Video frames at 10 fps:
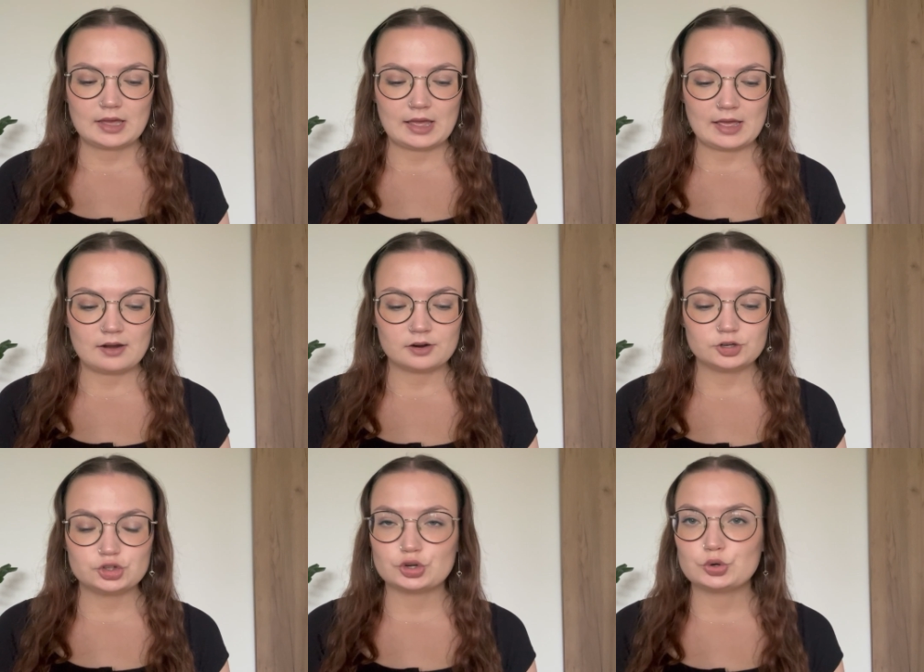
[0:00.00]
And I
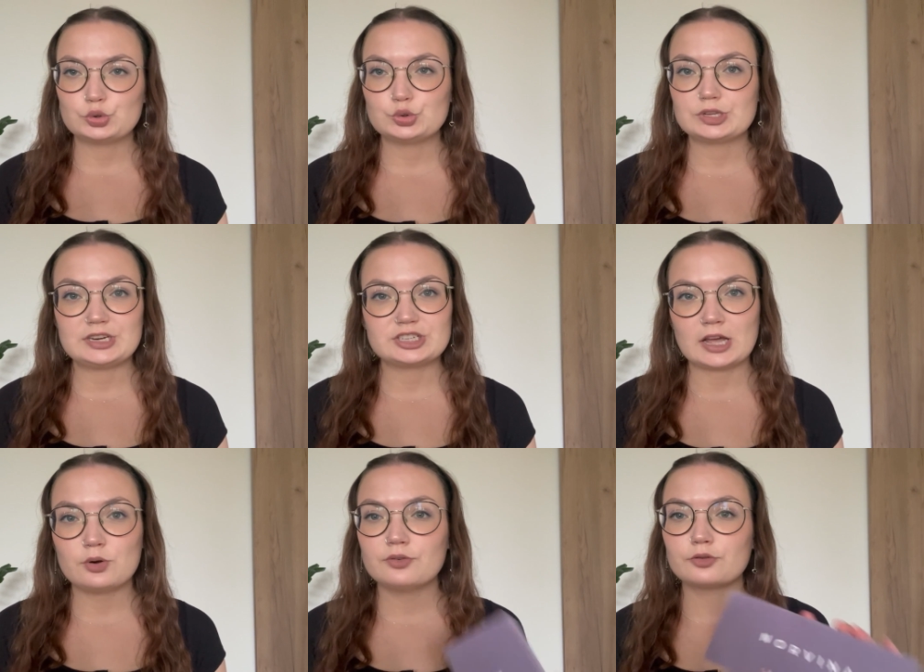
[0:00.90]
chose a
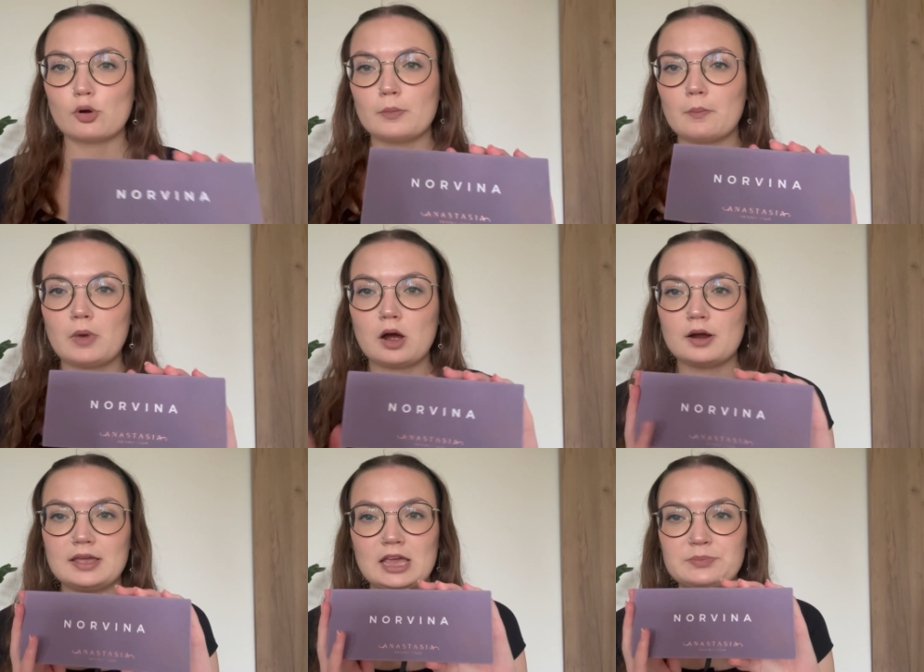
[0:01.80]
shadow from
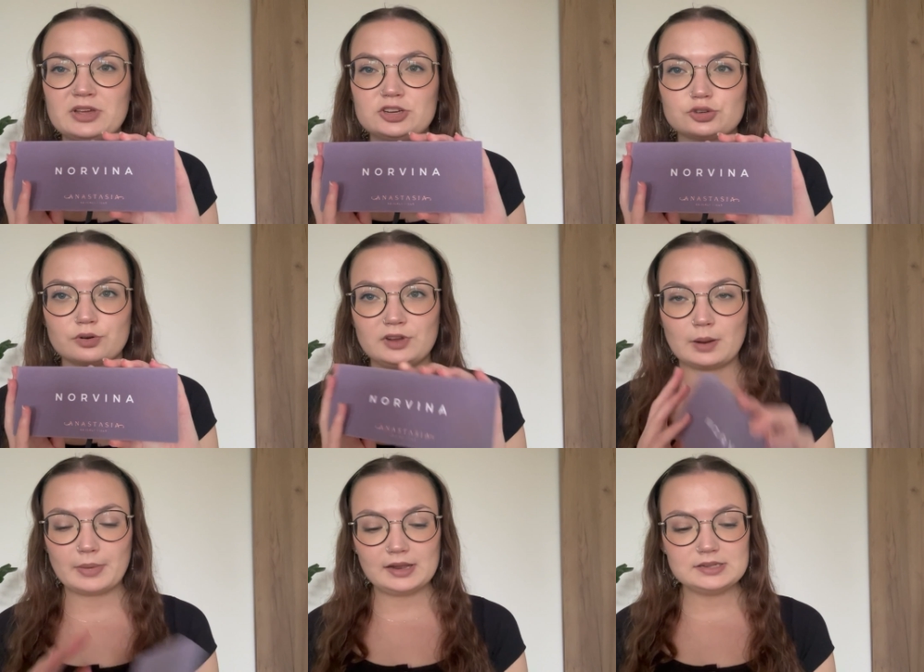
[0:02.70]
my ABH
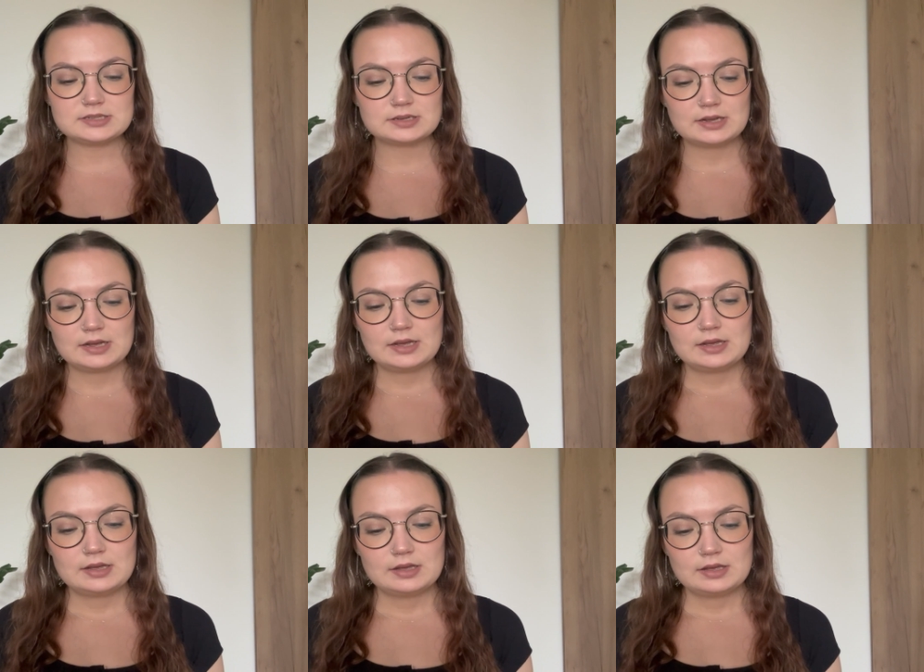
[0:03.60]
Norvina palette.
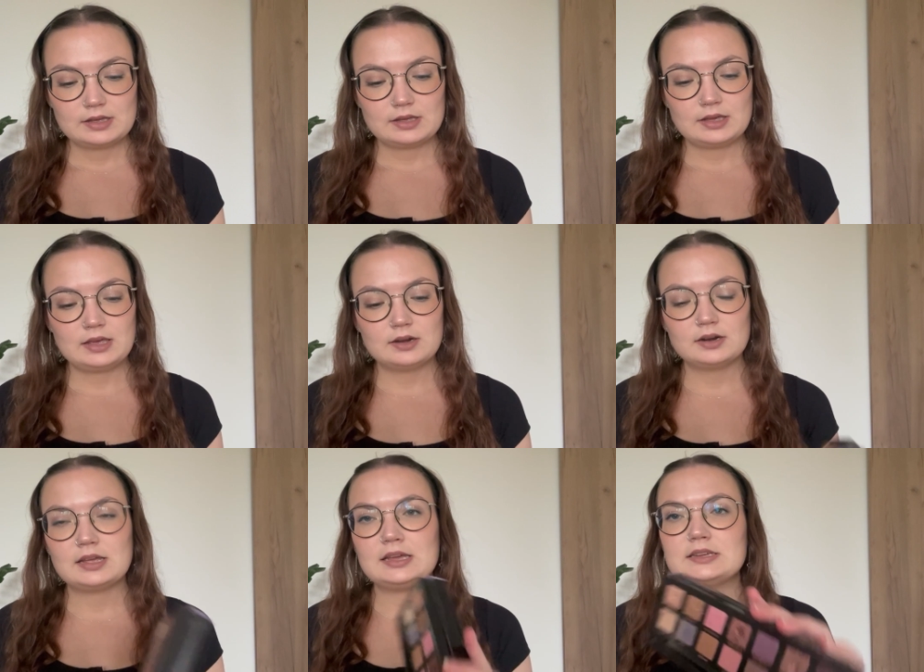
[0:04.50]
Here
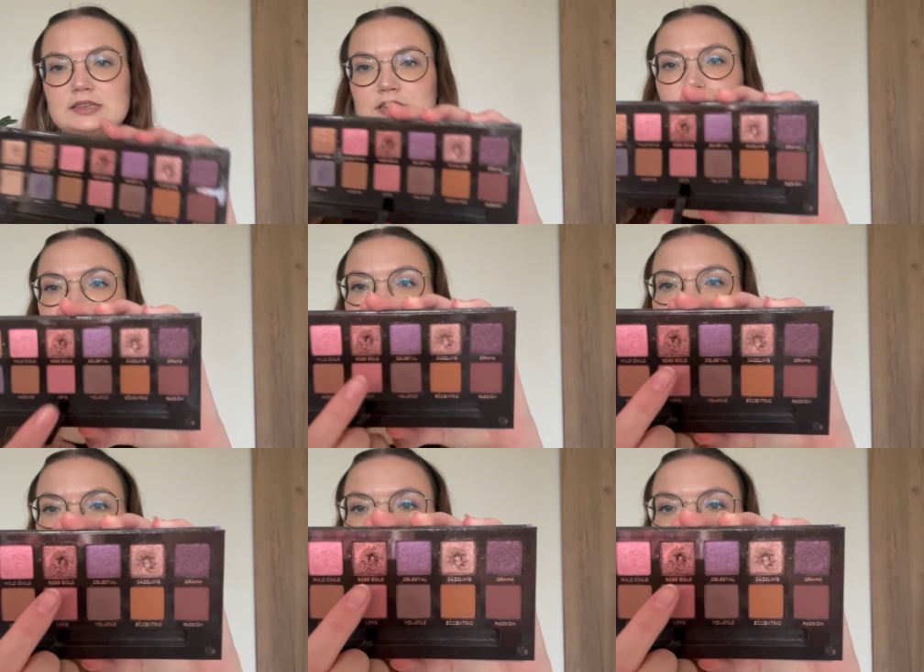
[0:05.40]
is a shade